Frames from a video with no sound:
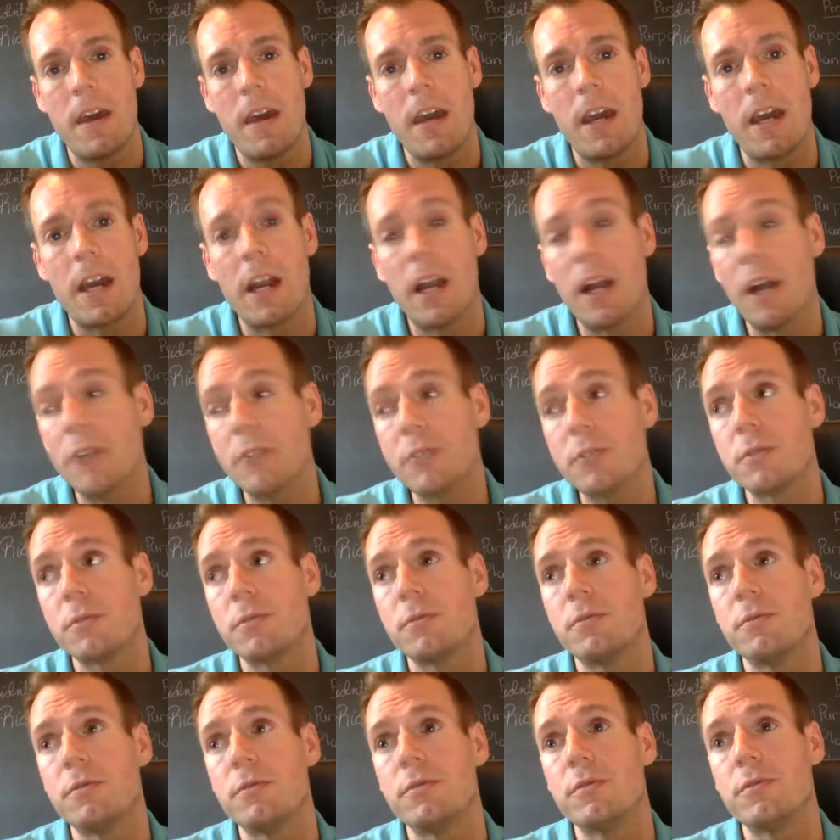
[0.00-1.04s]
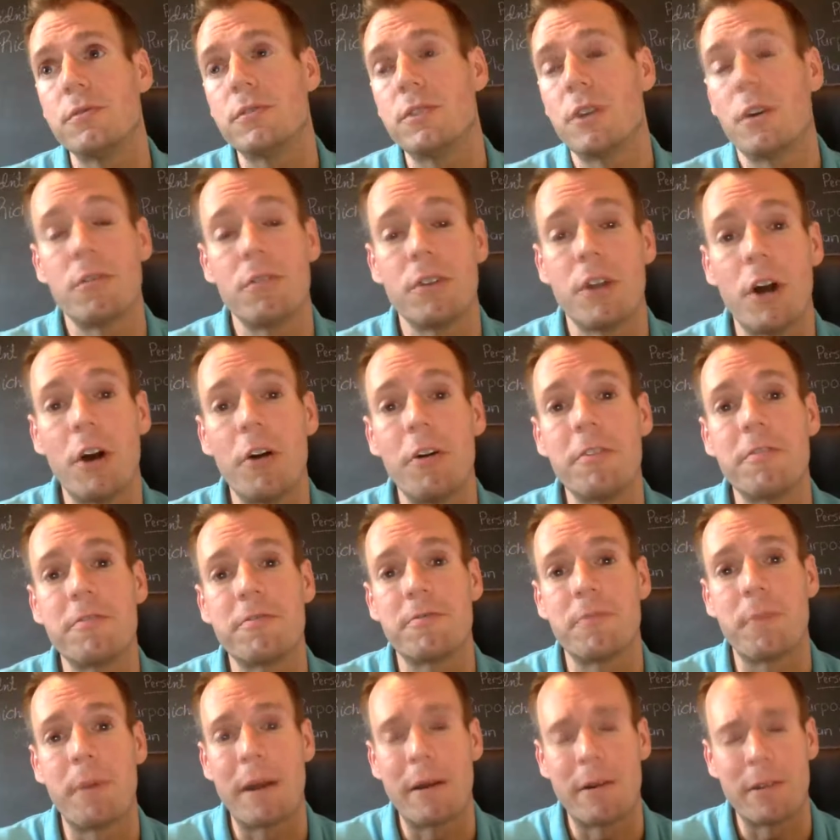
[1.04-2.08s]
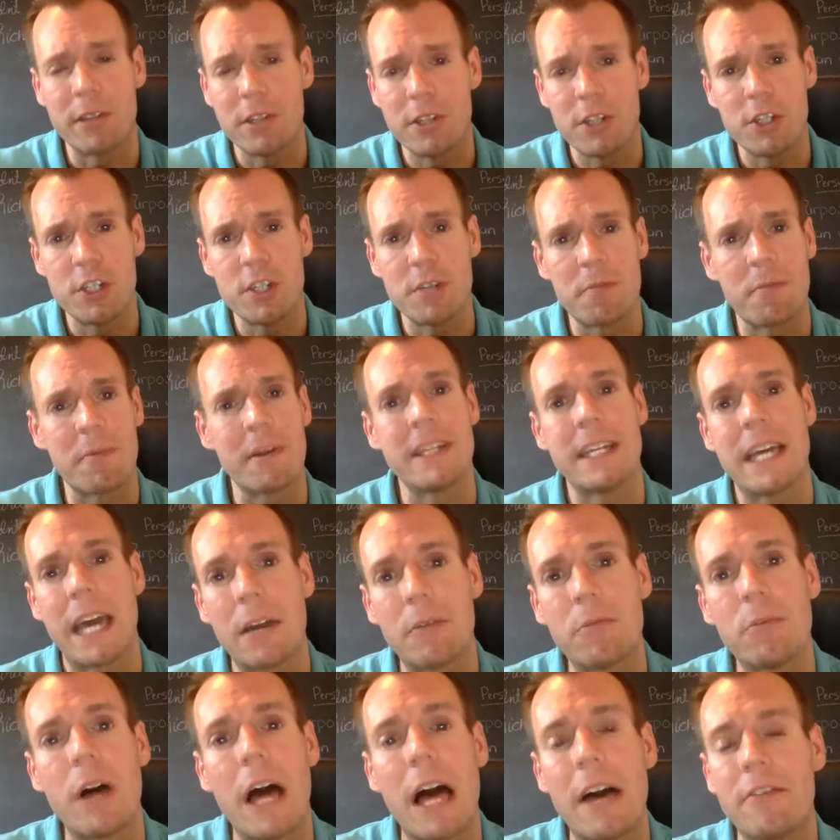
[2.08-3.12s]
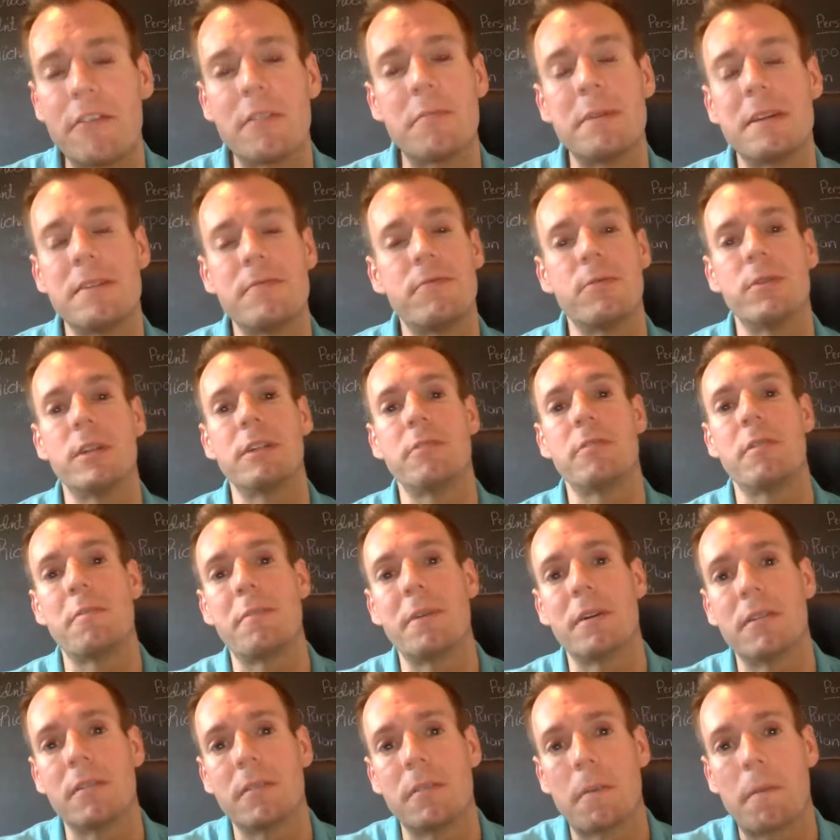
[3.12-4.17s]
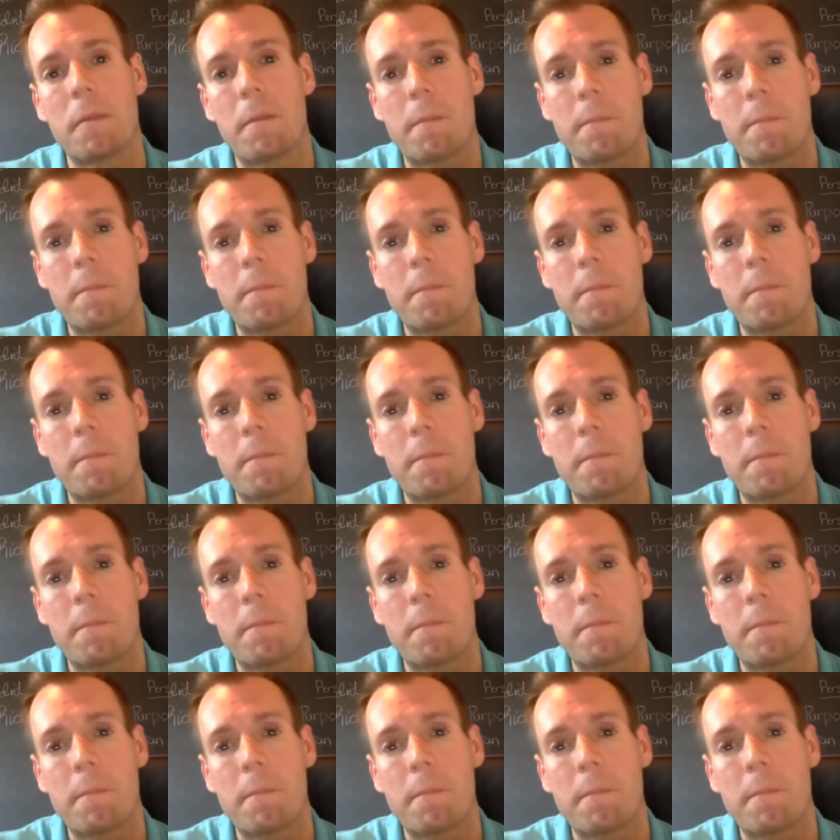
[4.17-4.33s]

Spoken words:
And I also don't know if my relationship with my dad will ever be fully rebuilt.